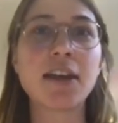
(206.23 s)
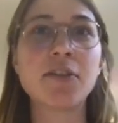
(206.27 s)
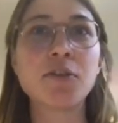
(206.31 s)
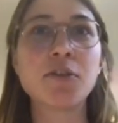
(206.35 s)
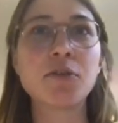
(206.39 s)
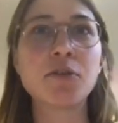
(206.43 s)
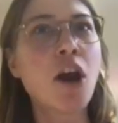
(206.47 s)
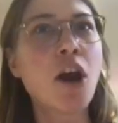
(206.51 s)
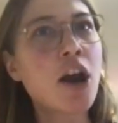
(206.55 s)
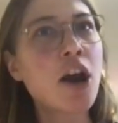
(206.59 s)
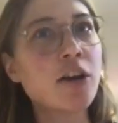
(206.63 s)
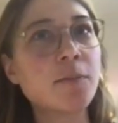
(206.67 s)
And
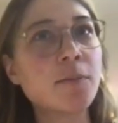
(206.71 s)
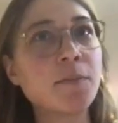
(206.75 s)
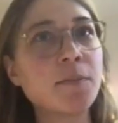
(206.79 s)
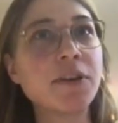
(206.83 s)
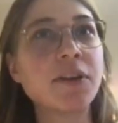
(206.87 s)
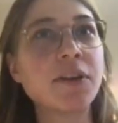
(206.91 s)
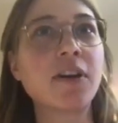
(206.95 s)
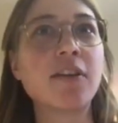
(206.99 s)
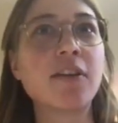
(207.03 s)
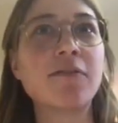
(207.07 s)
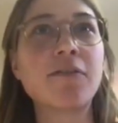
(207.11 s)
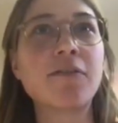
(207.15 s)
you'd
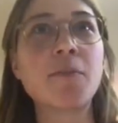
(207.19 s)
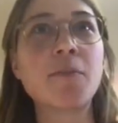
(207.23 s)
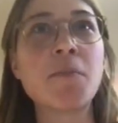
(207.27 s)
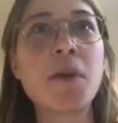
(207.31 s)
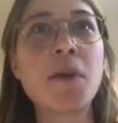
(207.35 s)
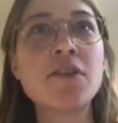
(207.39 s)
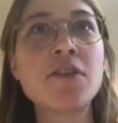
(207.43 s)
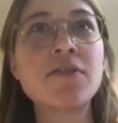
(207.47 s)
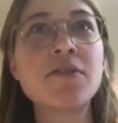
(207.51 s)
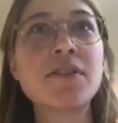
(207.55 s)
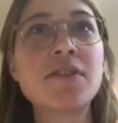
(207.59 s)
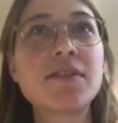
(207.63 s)
hope, for
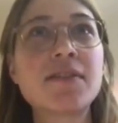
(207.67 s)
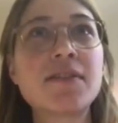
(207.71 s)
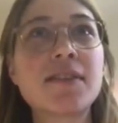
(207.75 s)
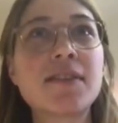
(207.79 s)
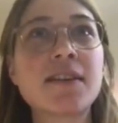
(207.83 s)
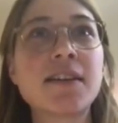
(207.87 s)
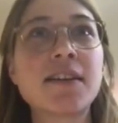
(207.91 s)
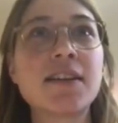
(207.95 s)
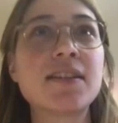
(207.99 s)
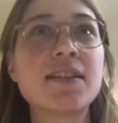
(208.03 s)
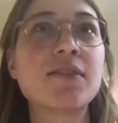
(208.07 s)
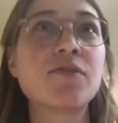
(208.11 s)
most
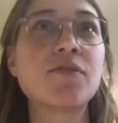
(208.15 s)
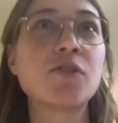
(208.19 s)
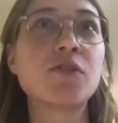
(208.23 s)
studies,